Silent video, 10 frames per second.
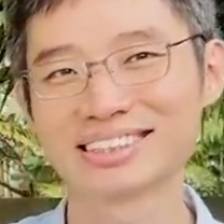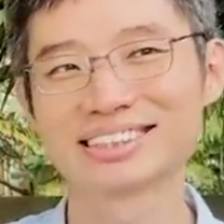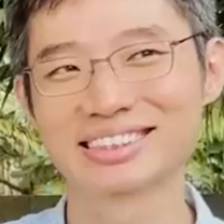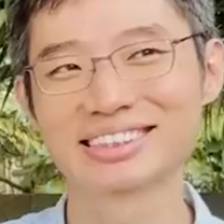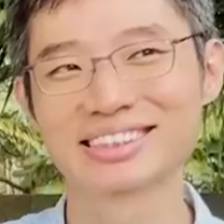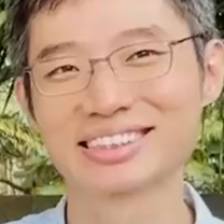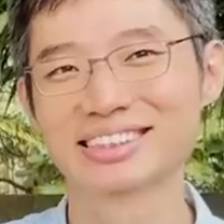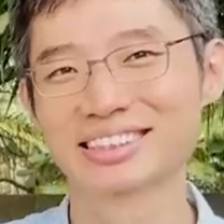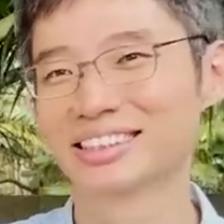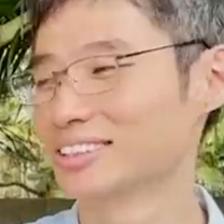
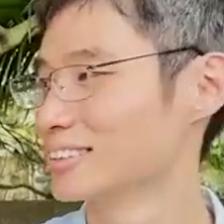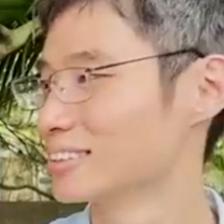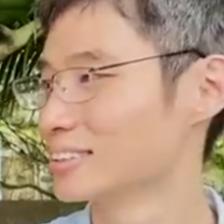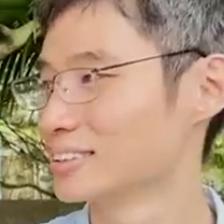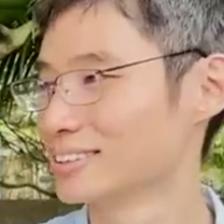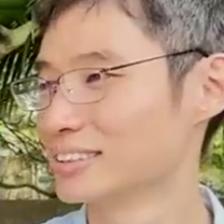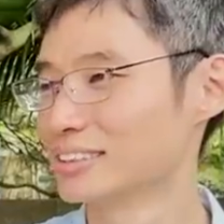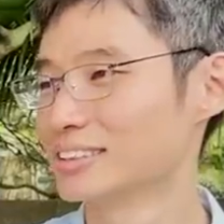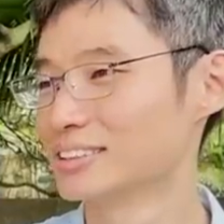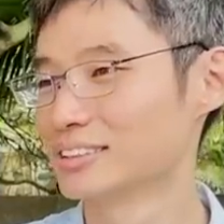
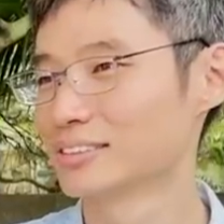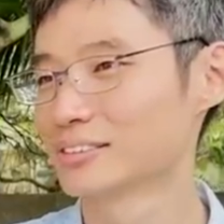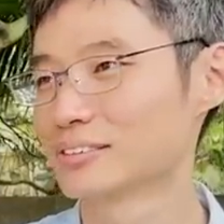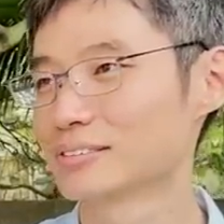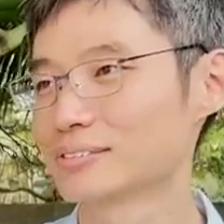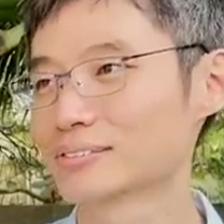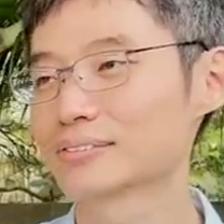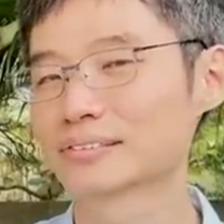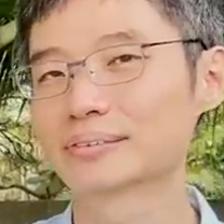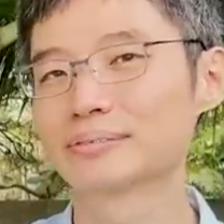
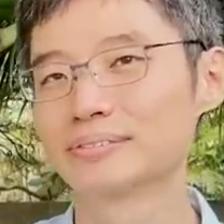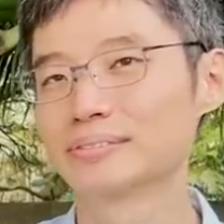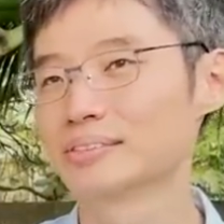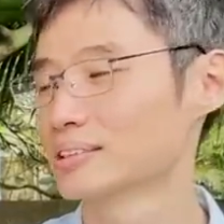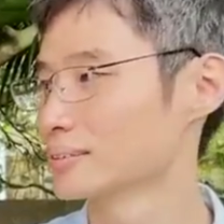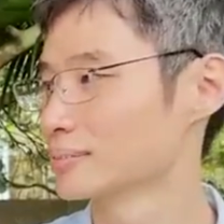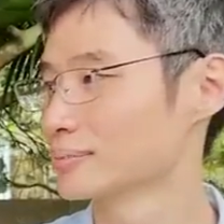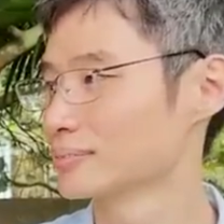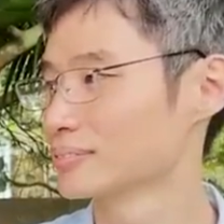[no speech]